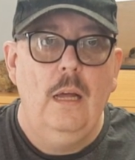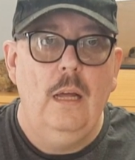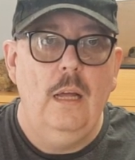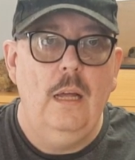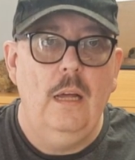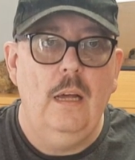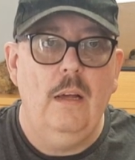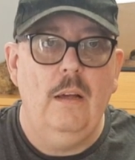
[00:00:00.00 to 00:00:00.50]

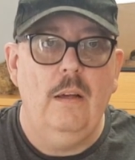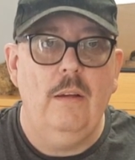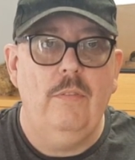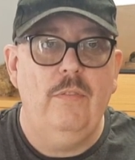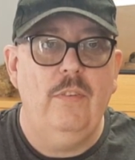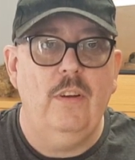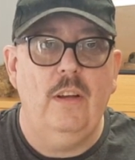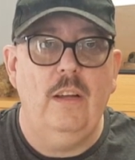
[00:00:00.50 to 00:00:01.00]
Uh,
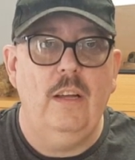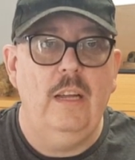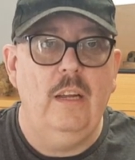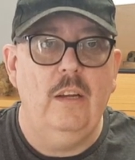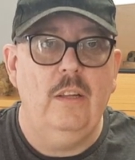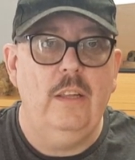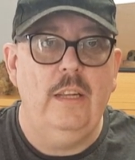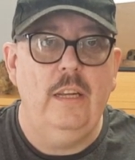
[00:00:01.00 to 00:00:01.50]
I've,
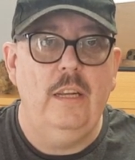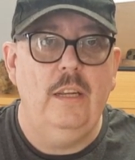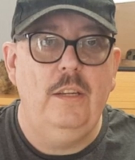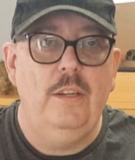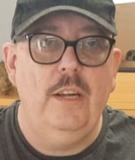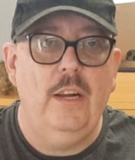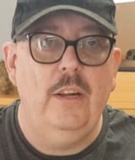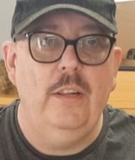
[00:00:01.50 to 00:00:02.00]
got the
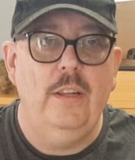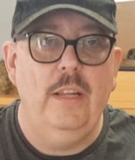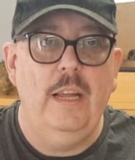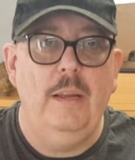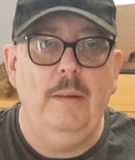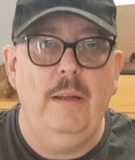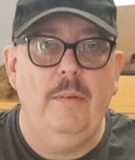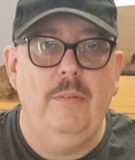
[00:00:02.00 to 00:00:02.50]
channel
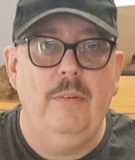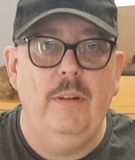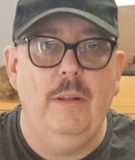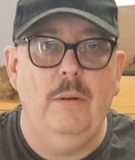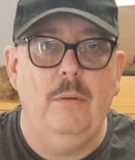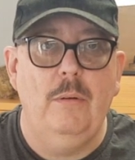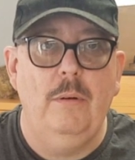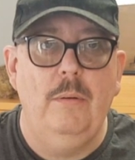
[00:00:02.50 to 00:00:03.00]
name yet for
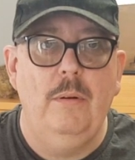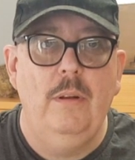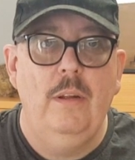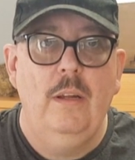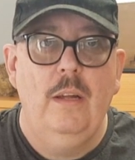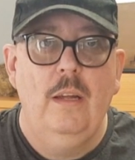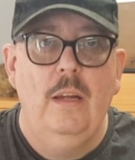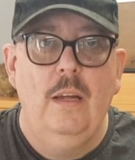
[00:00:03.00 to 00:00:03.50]
that one.
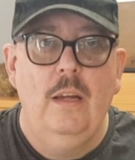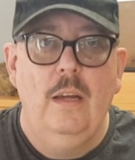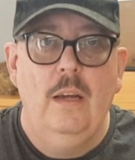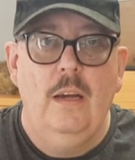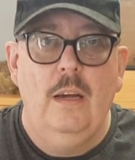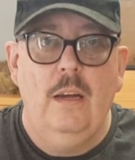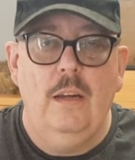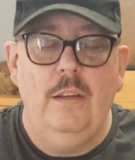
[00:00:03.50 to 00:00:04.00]

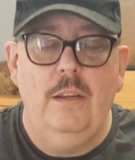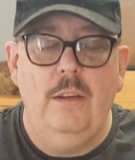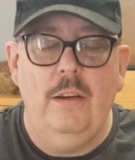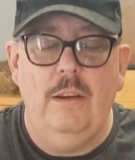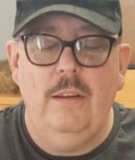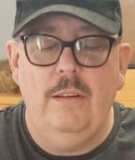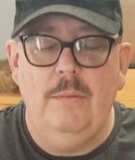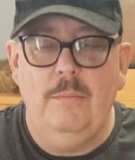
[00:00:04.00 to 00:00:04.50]
I do,
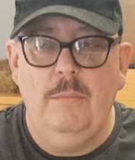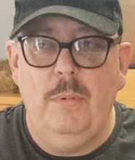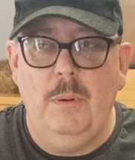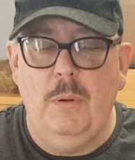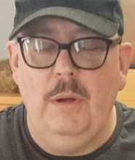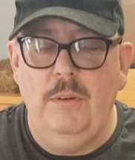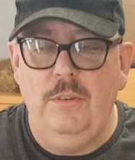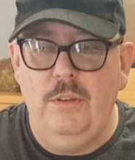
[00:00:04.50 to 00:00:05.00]
my
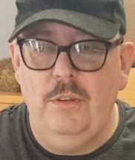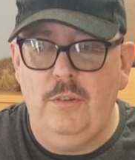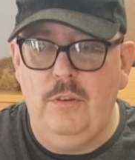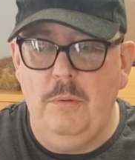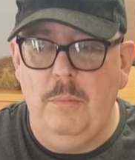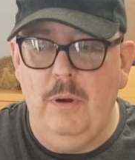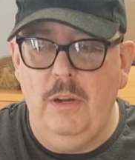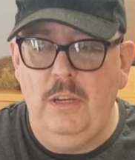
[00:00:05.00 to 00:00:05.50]
wife
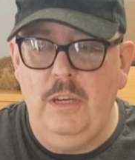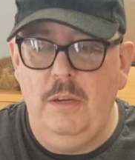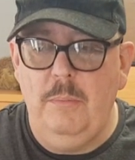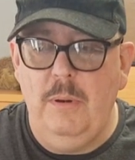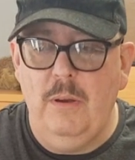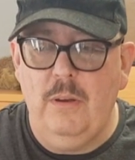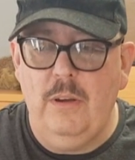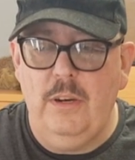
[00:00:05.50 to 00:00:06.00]
just reminded
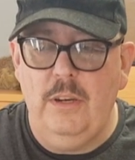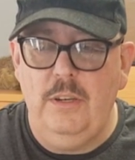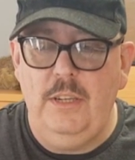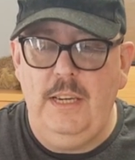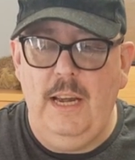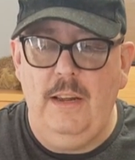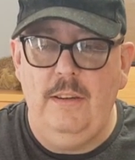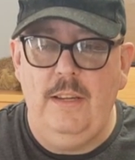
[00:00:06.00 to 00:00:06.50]
me I've got to
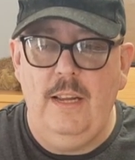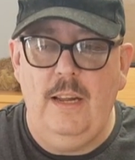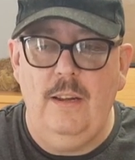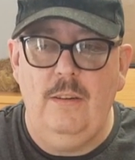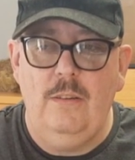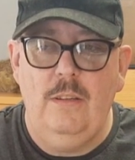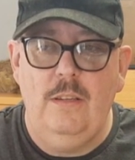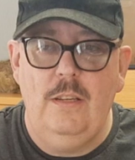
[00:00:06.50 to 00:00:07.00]
shout
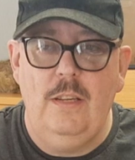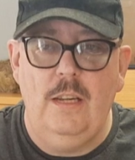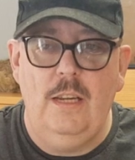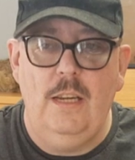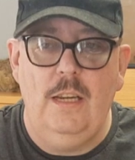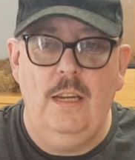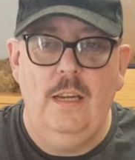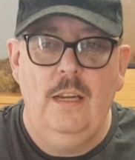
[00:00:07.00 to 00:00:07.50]
out
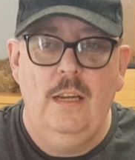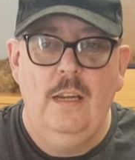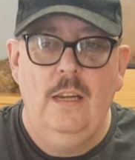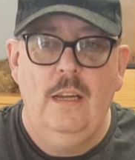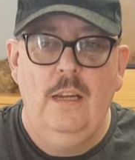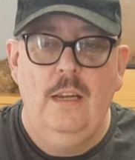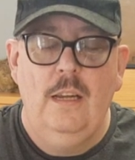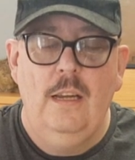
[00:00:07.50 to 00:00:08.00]
uh,
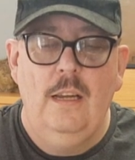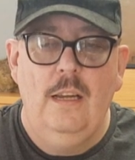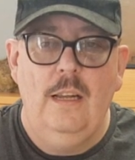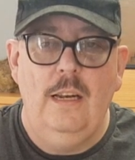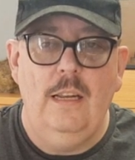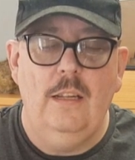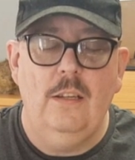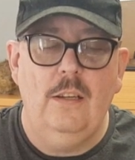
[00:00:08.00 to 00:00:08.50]

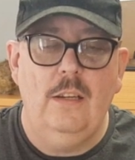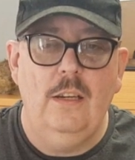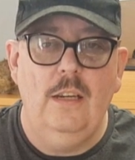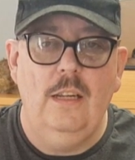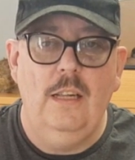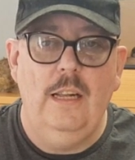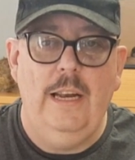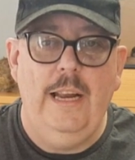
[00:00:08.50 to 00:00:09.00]
a little
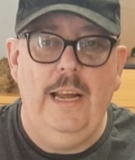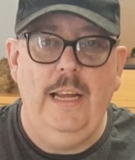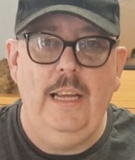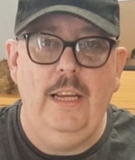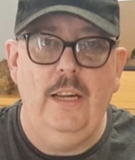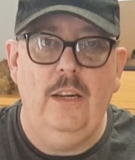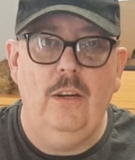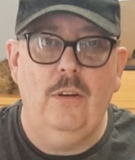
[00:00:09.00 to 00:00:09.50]
girl, an eight
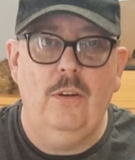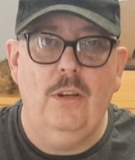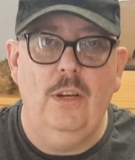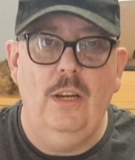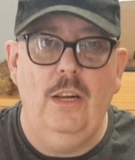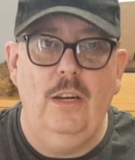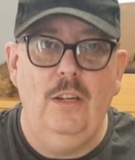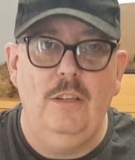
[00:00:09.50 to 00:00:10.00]
year old
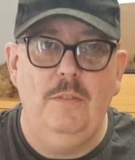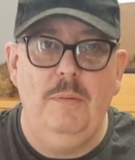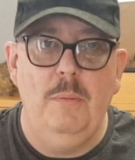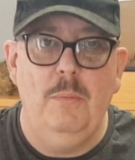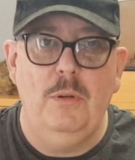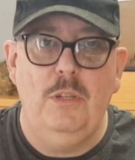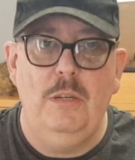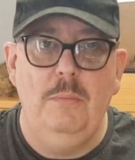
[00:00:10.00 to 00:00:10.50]
girl who's
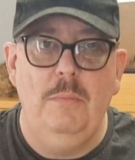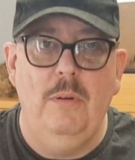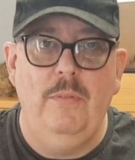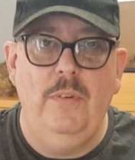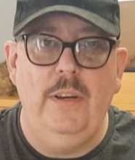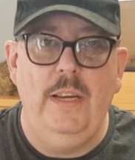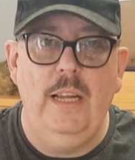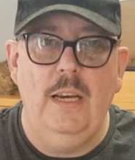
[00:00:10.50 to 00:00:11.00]
been watching my
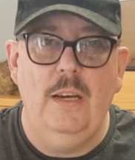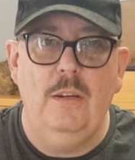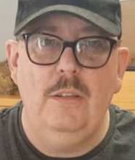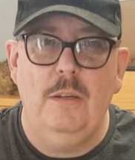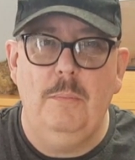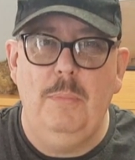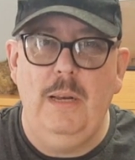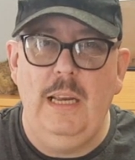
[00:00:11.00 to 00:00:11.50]

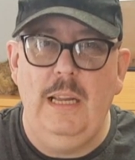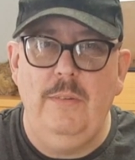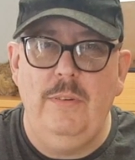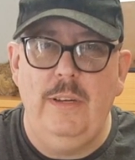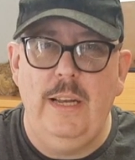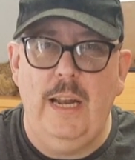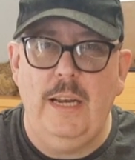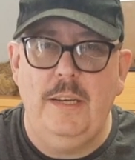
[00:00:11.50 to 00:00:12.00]
videos. I believe
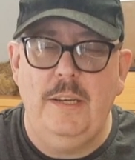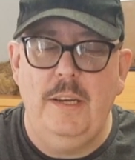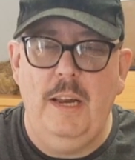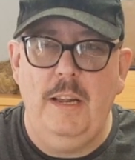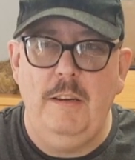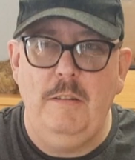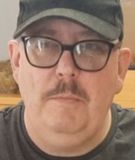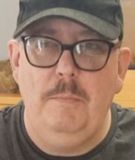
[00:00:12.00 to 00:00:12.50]
her dad's
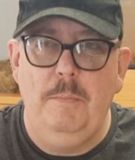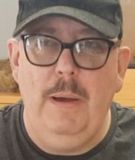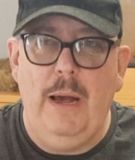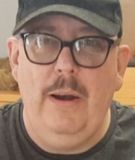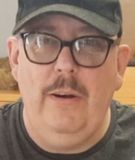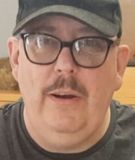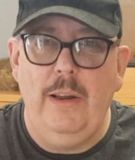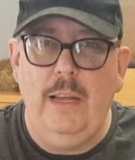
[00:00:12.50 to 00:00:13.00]
name's
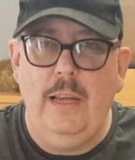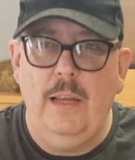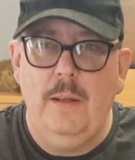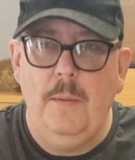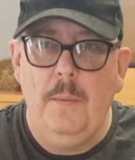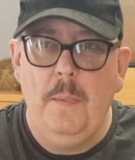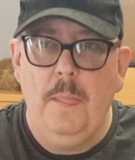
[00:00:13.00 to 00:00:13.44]
Barry.